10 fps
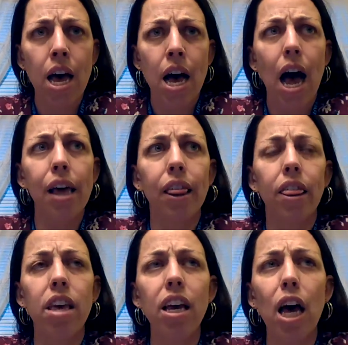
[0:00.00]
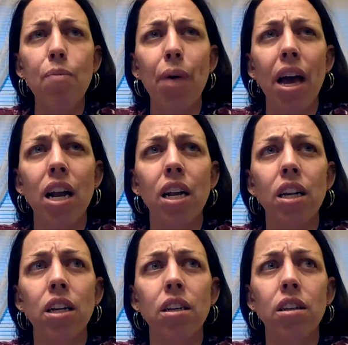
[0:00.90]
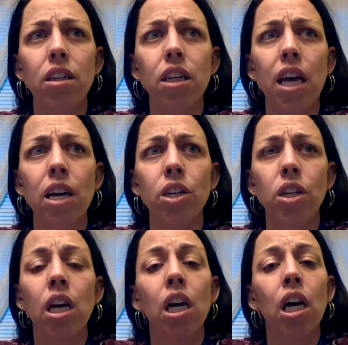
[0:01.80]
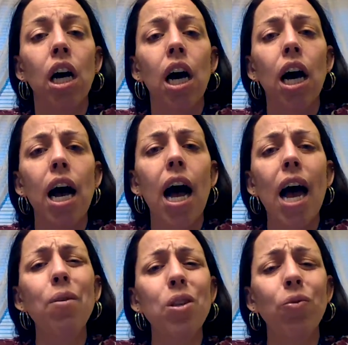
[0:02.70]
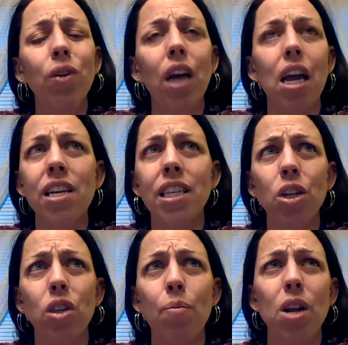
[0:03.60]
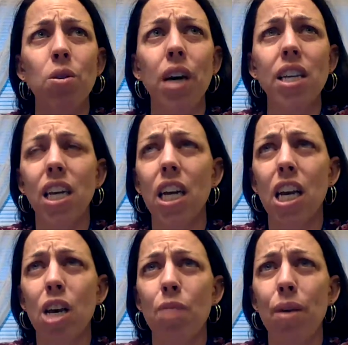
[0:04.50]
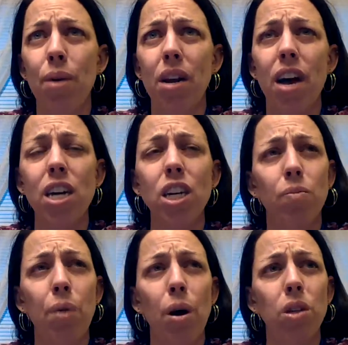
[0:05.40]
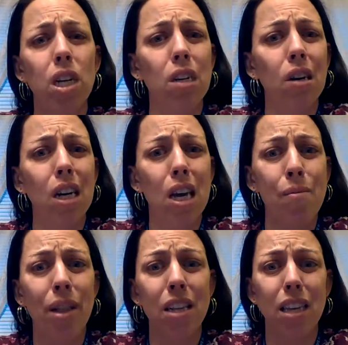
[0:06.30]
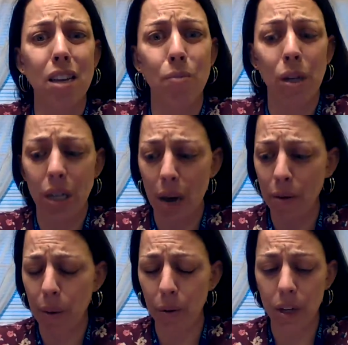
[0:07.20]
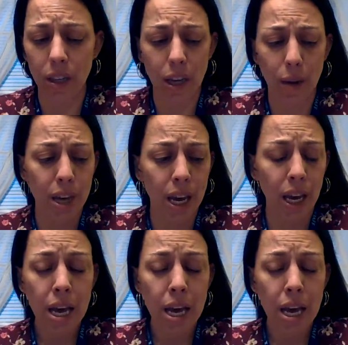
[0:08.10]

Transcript: I think I might schedule, I always forget if I schedule something, I know you guys get an email, but if I just post it, do you get an email that says Miss Jabs posted something?